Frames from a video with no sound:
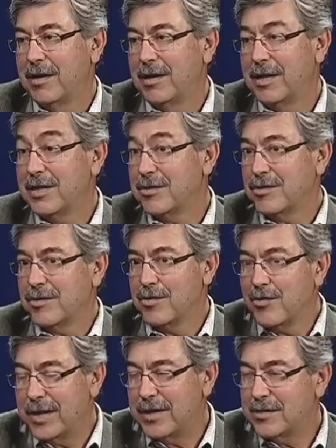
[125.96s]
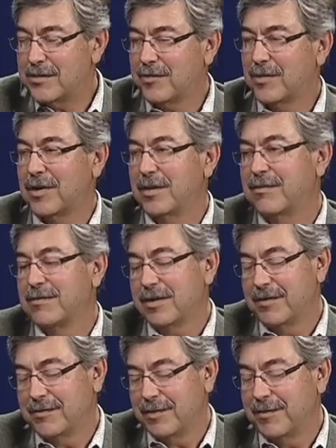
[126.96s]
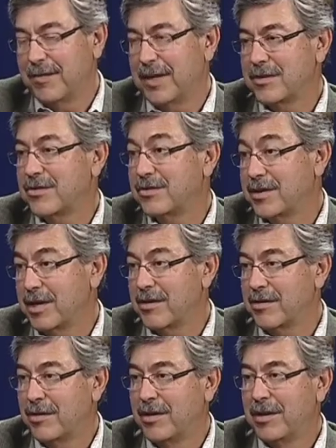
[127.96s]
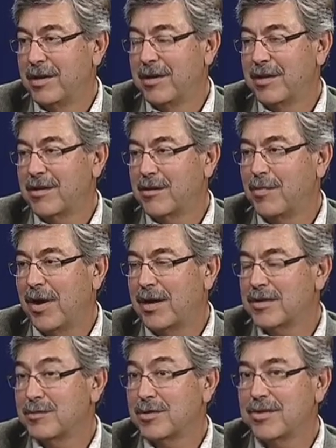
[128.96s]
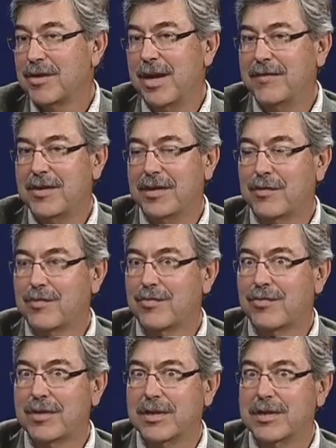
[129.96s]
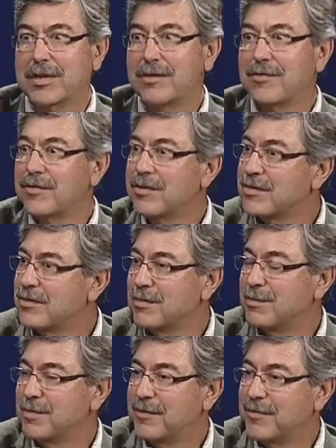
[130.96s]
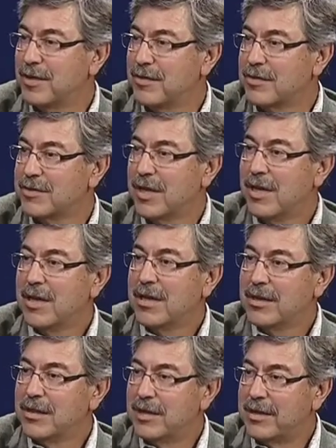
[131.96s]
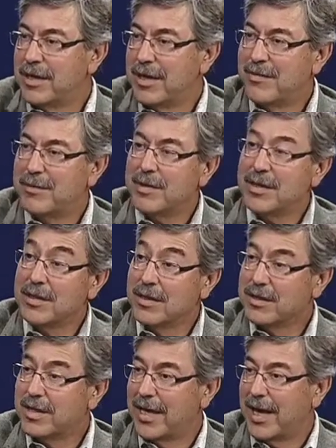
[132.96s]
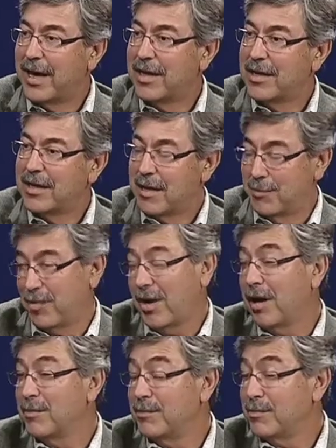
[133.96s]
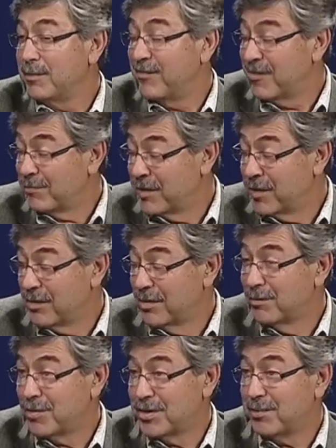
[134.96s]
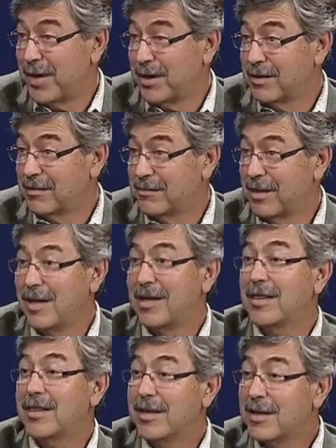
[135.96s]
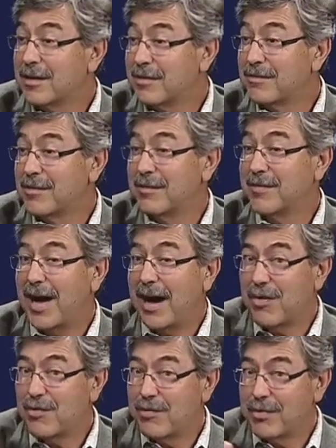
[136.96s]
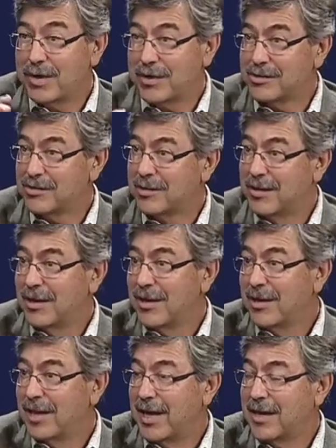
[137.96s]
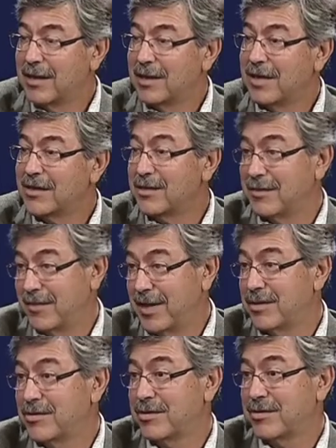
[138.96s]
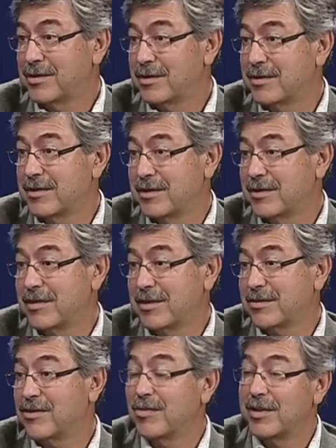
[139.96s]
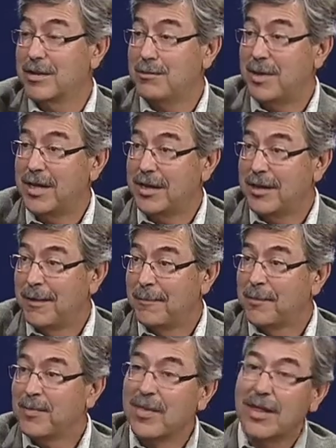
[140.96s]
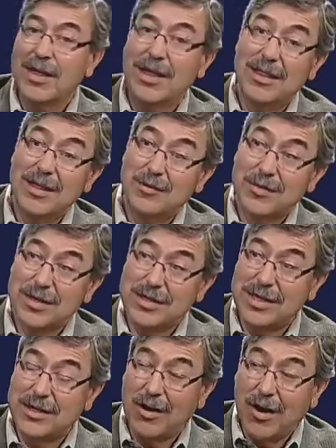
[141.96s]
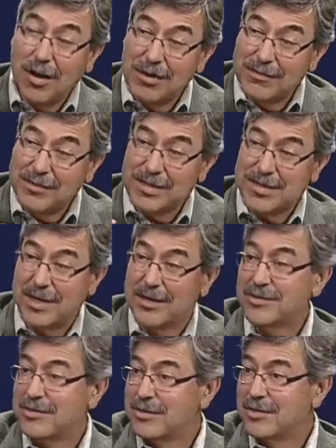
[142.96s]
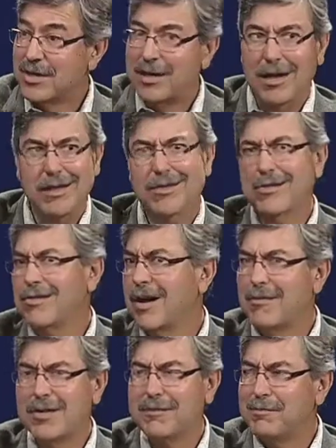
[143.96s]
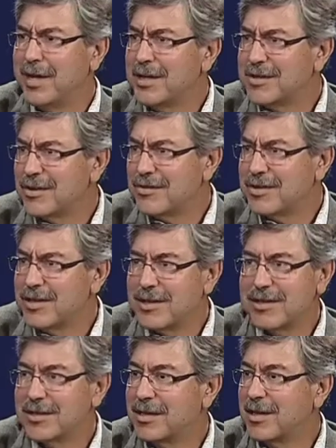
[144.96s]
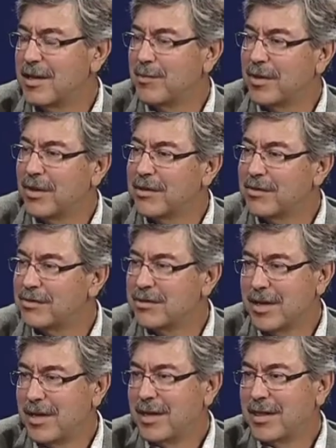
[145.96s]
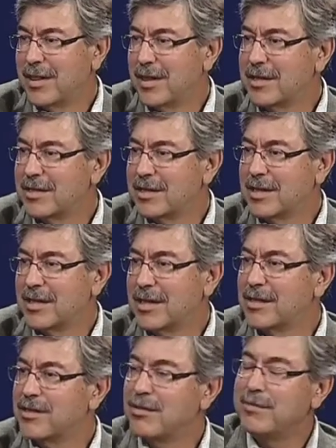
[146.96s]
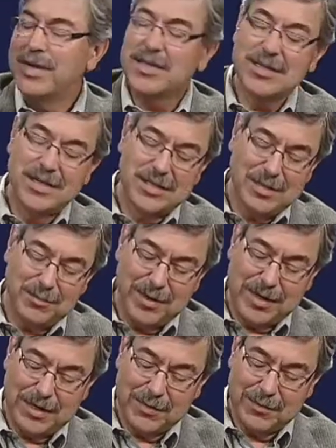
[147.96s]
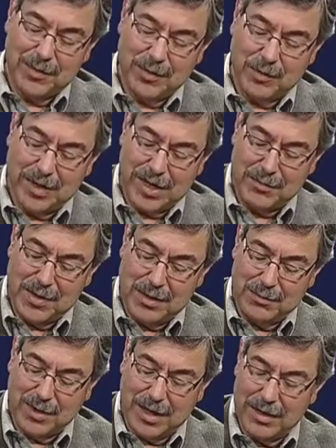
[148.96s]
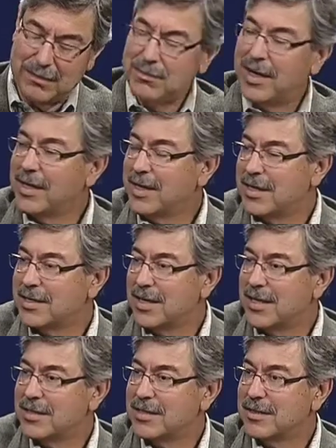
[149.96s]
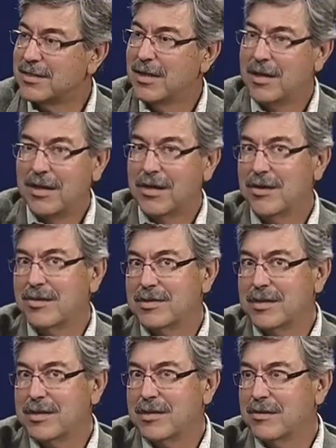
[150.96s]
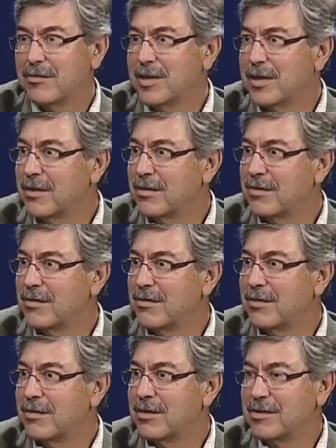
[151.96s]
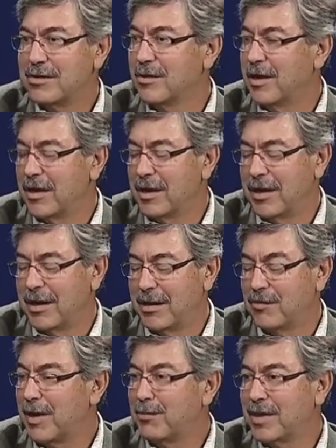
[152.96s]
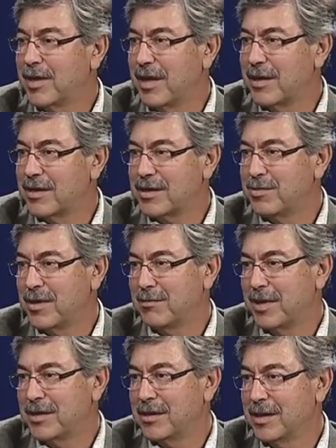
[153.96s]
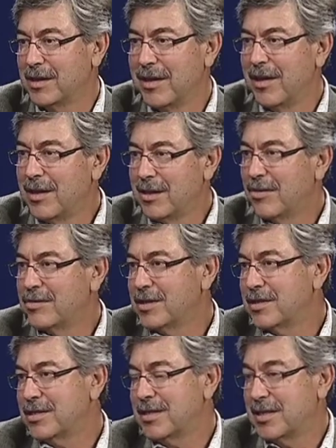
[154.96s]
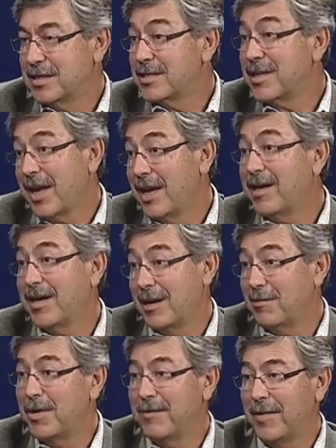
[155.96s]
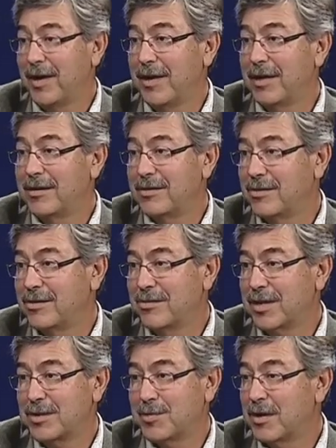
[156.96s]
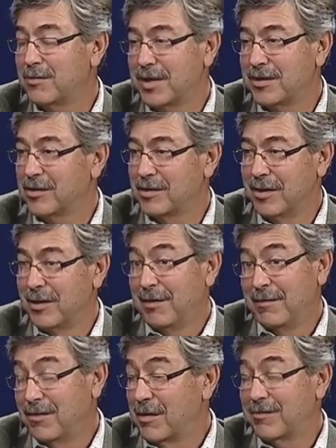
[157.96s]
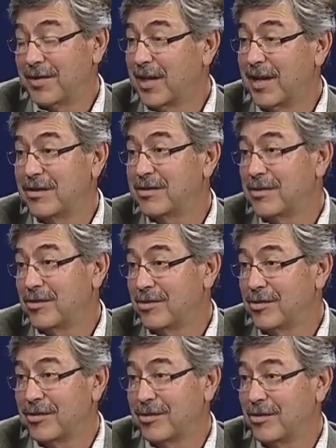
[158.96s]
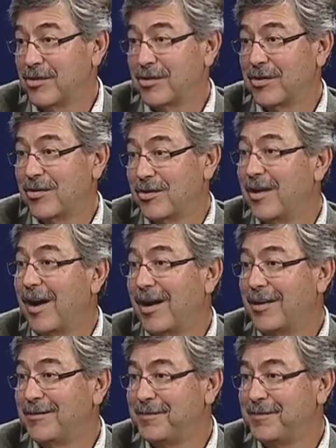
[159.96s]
is, or the range of answers that are possible. So having a really diverse group of folks, everybody looking at a problem but from their own perspective, think of how rich that collection of answers is going to be. Mm-hmm. And then we're going to take all of these answers and throw out what makes no sense and keep all those things that do make sense. And what I mean by making sense is those that we can replicate experimentally, those that stand up to experimental verification or not.